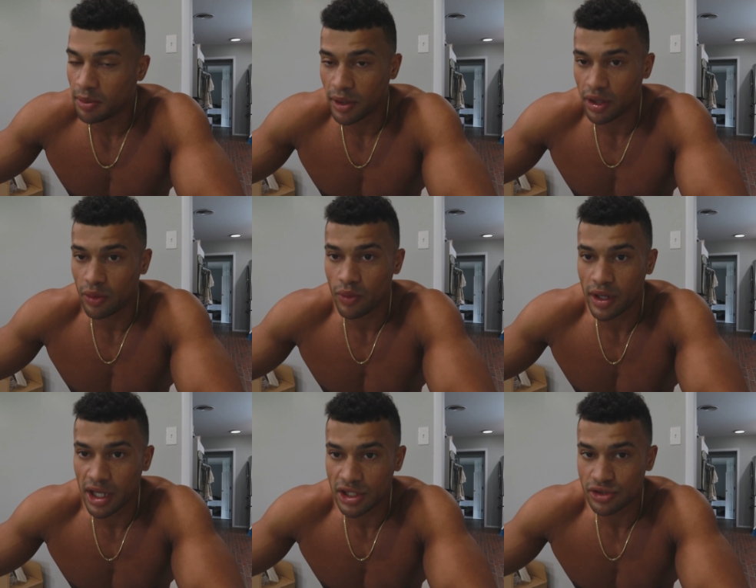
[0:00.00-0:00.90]
depending on
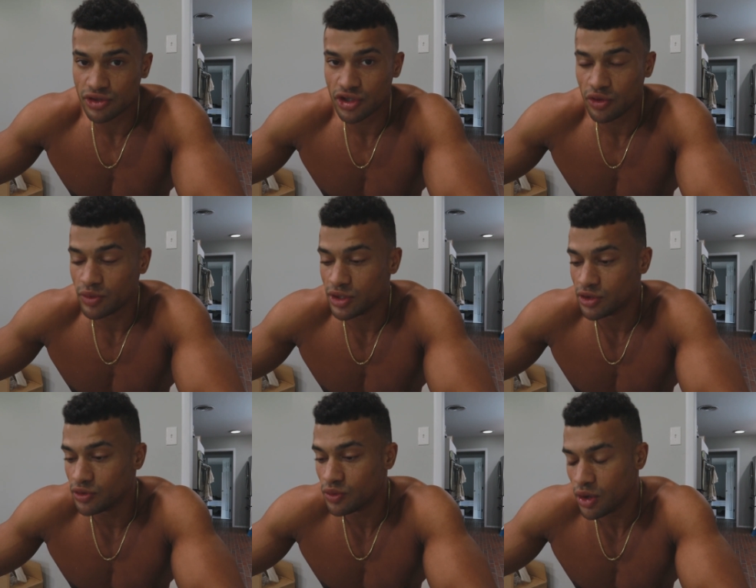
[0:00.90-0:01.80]
what national show we
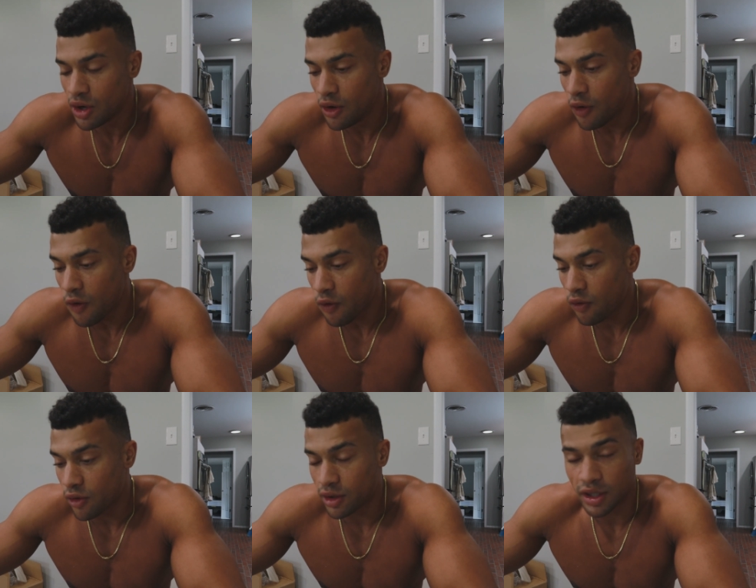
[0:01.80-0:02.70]
do
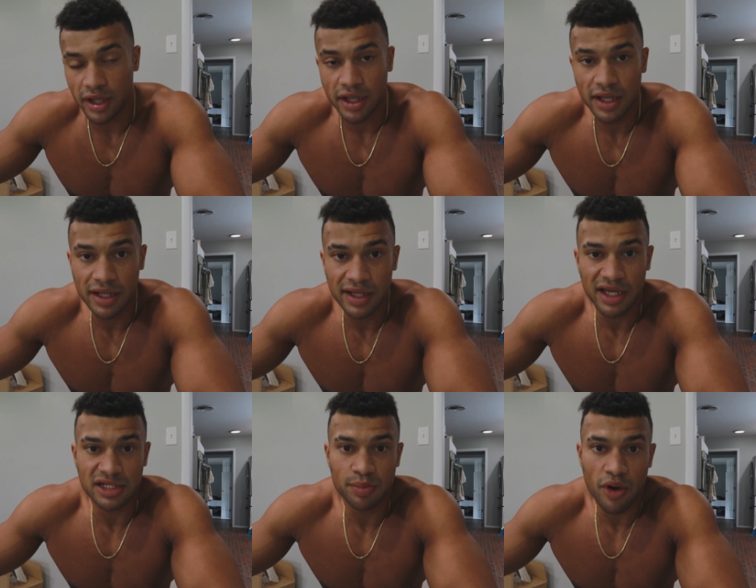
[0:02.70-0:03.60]
or like
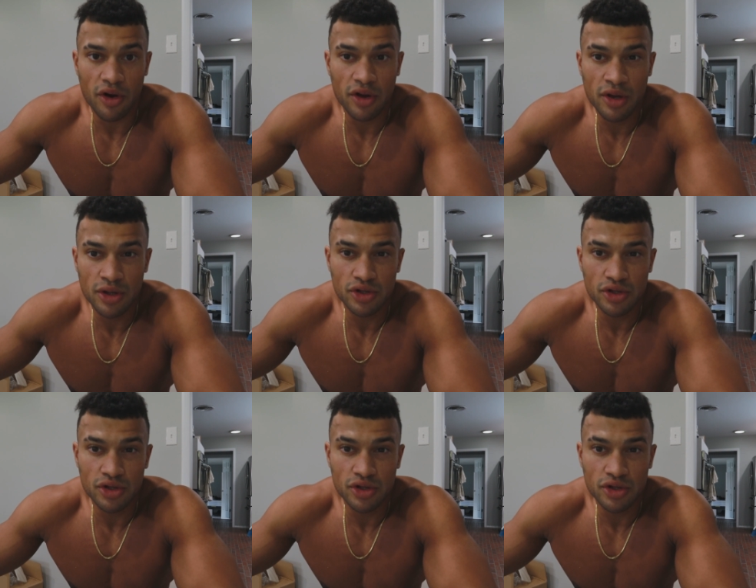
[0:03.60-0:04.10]
next bulk,